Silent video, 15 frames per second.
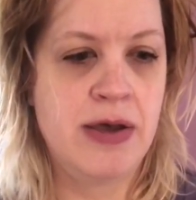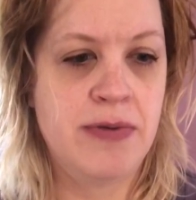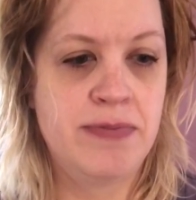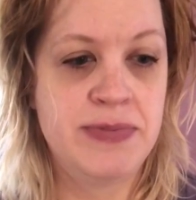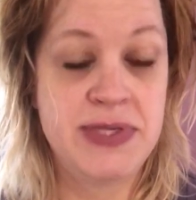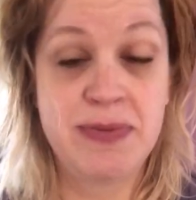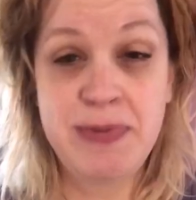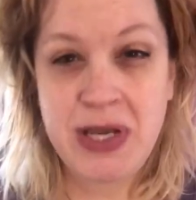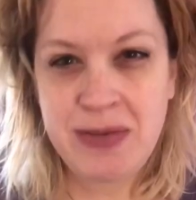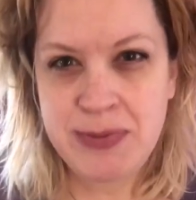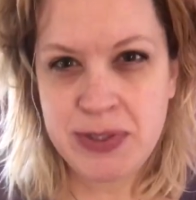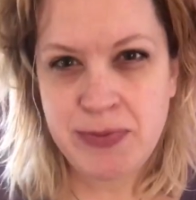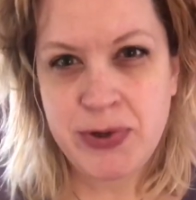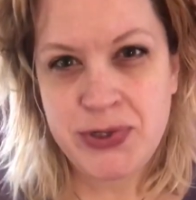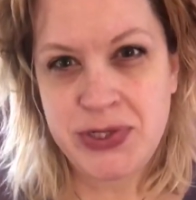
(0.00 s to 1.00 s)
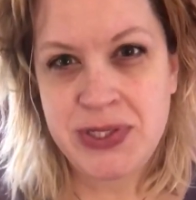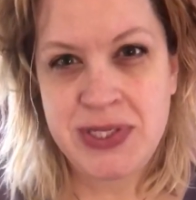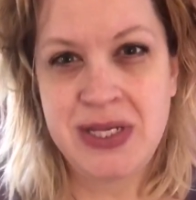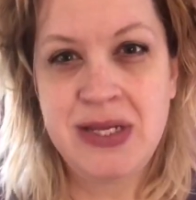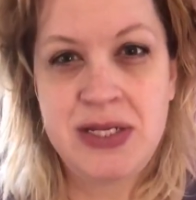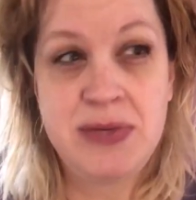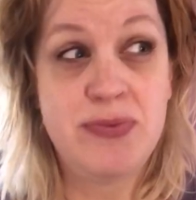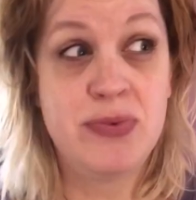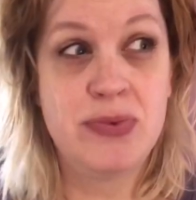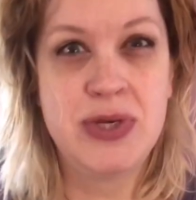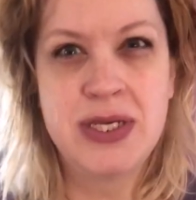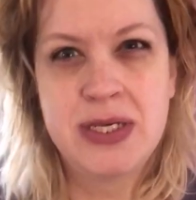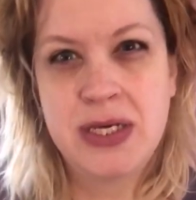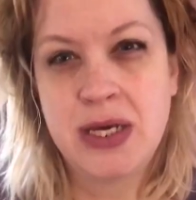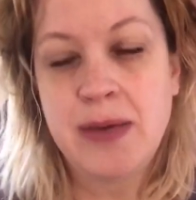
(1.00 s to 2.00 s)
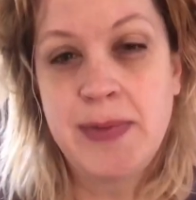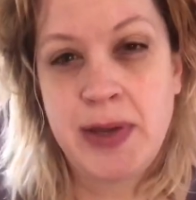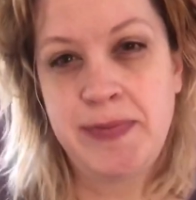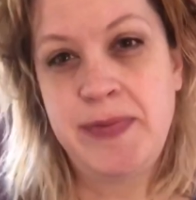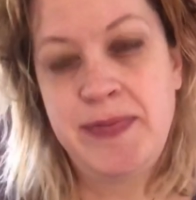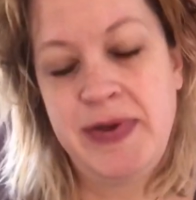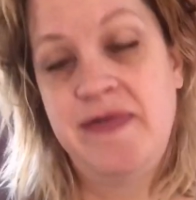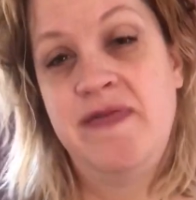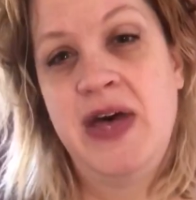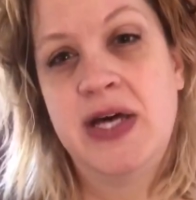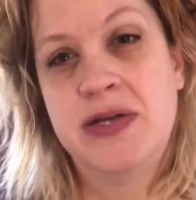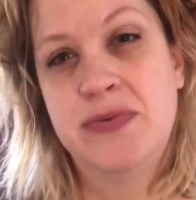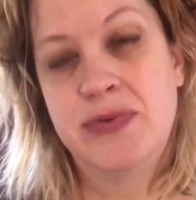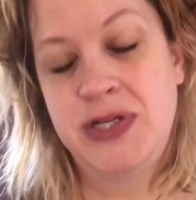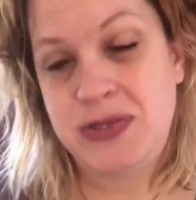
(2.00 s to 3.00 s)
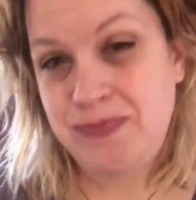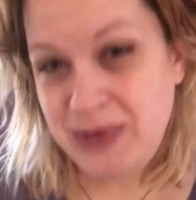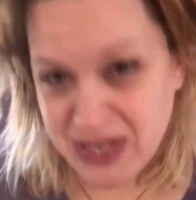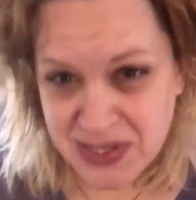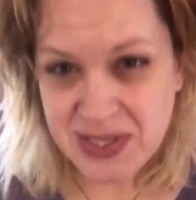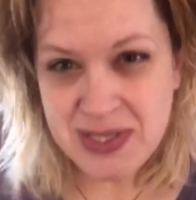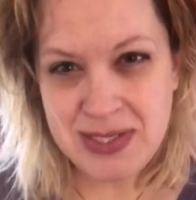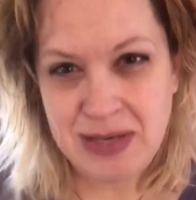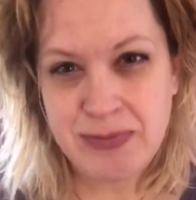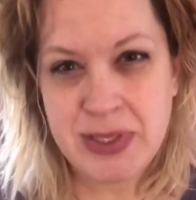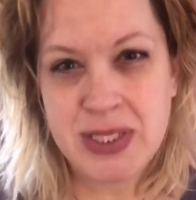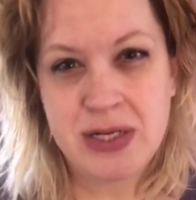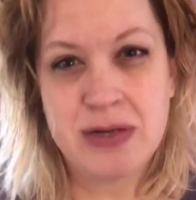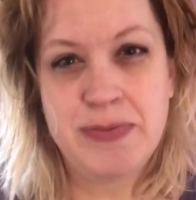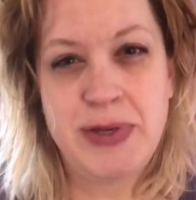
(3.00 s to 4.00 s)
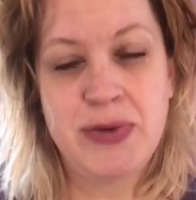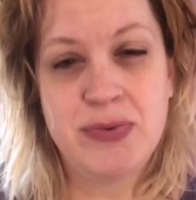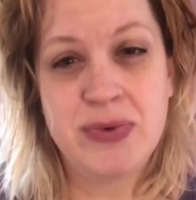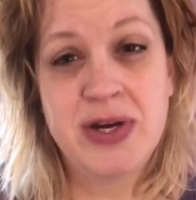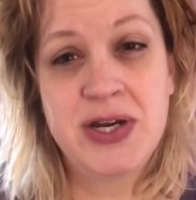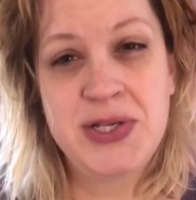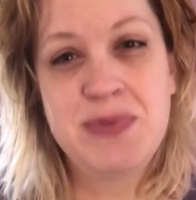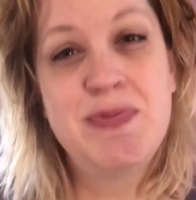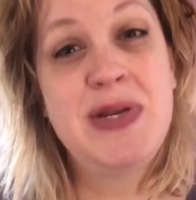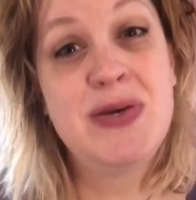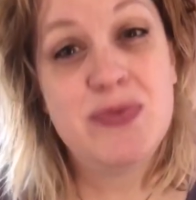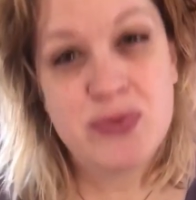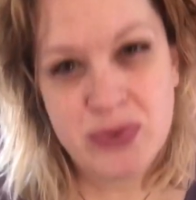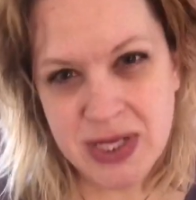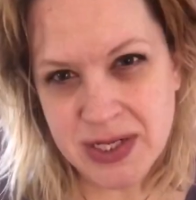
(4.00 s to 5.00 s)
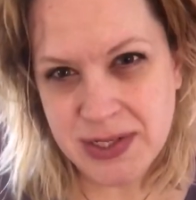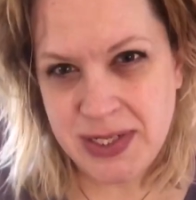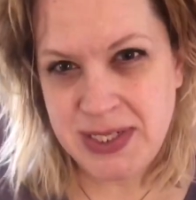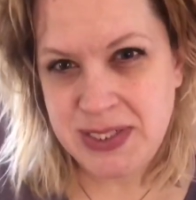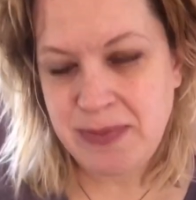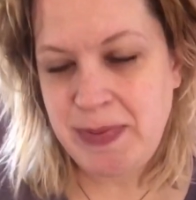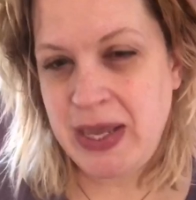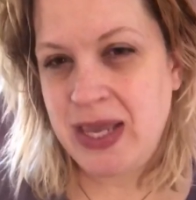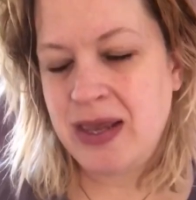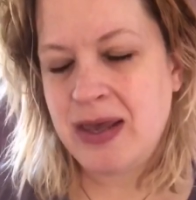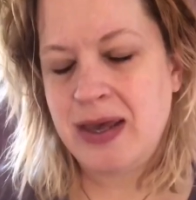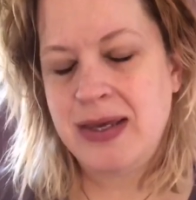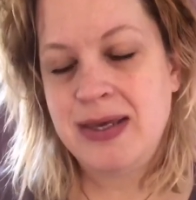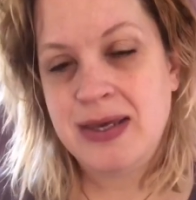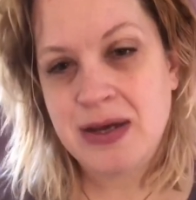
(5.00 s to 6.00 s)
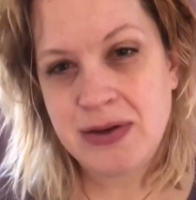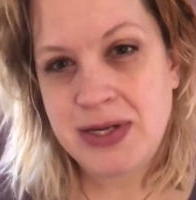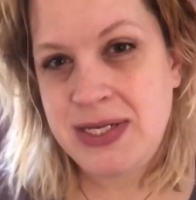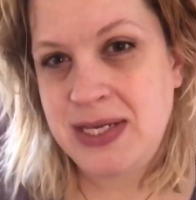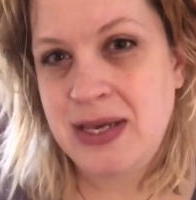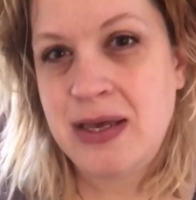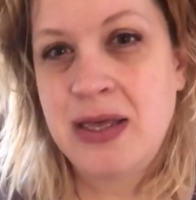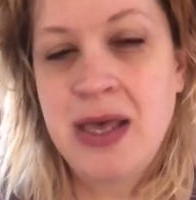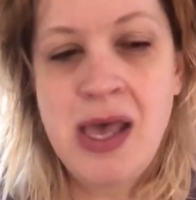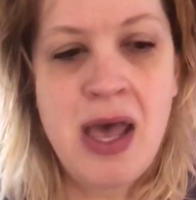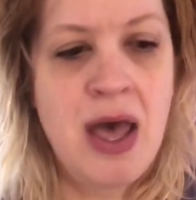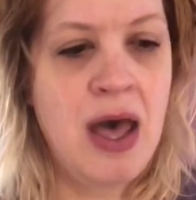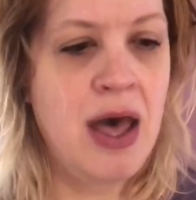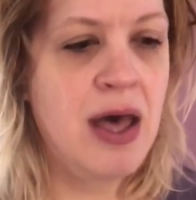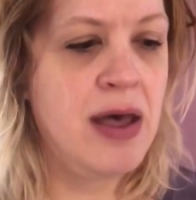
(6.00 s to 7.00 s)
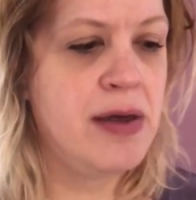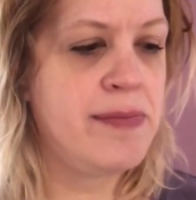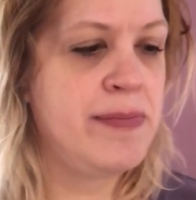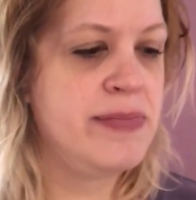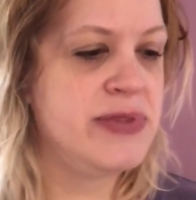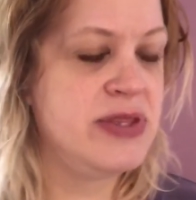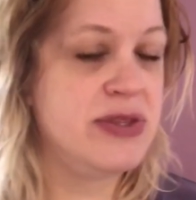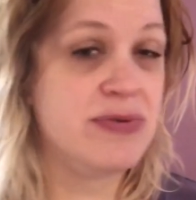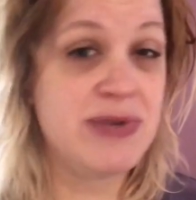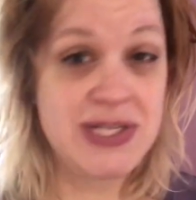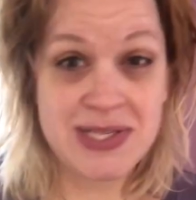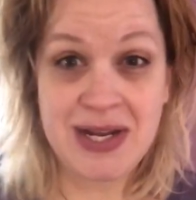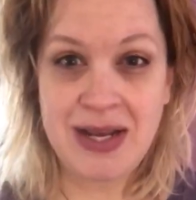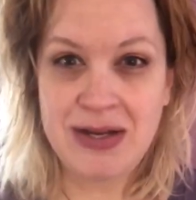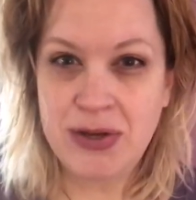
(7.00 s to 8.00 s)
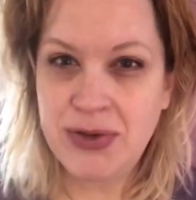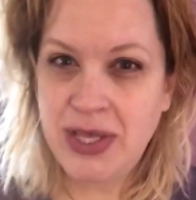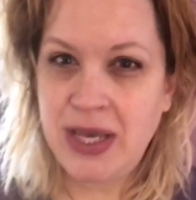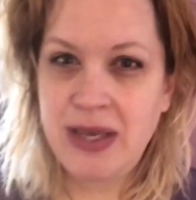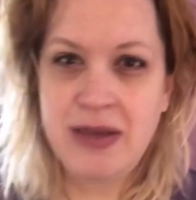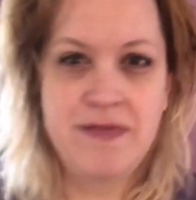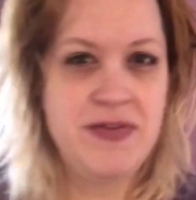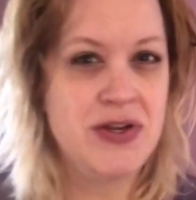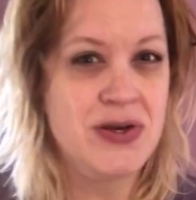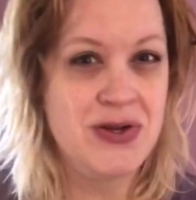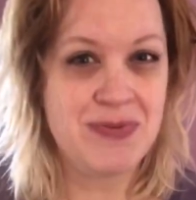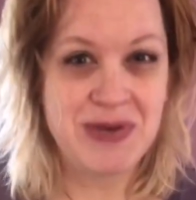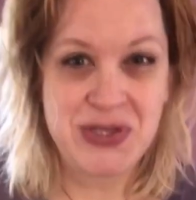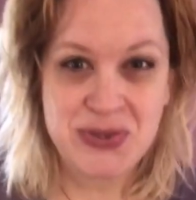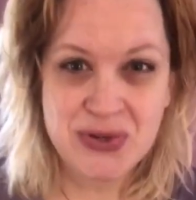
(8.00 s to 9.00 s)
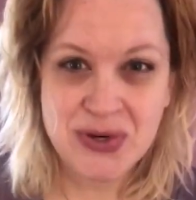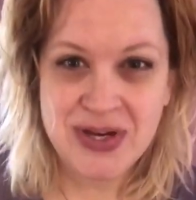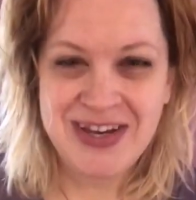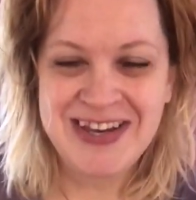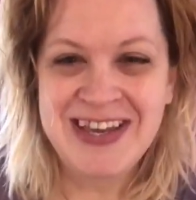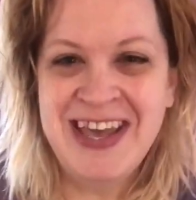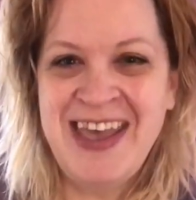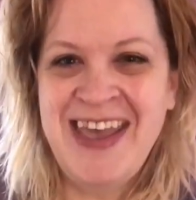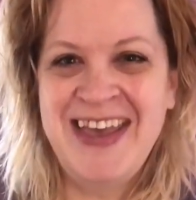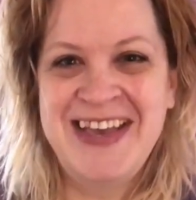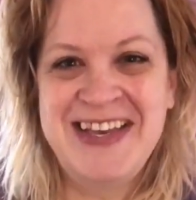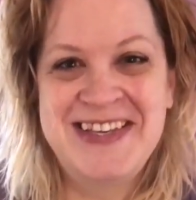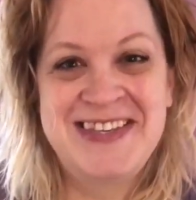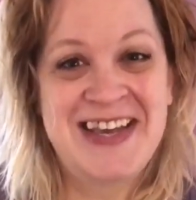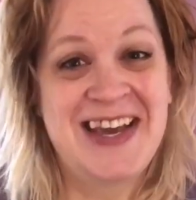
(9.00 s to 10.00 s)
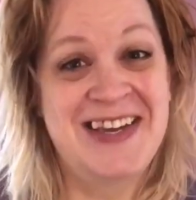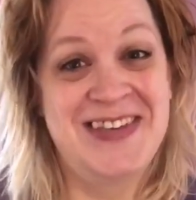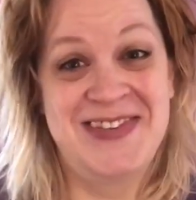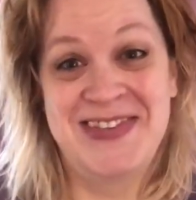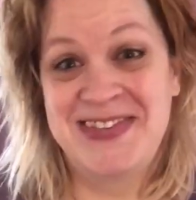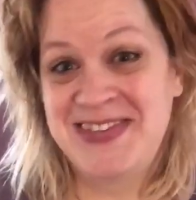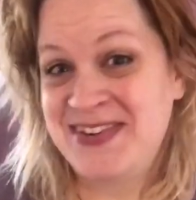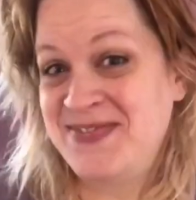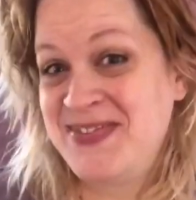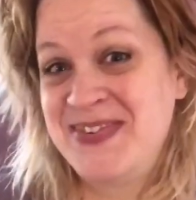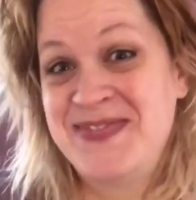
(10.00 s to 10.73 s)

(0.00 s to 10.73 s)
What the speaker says: Sometimes emotions need to really come up and be felt, which makes it seem a little bit worse, but it will dissipate, I guarantee it. The reason I know that, if you don't know my story, is I used to suffer